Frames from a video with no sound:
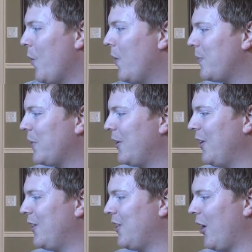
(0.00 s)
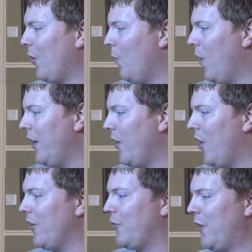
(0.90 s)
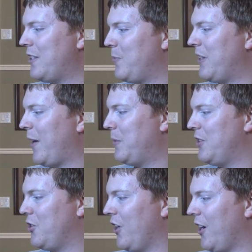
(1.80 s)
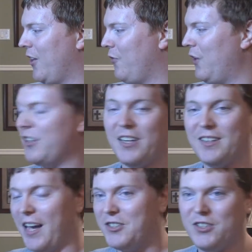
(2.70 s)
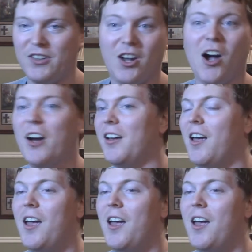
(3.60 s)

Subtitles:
per turn, you can target one other face-up attack position card on the field and attach it to the card.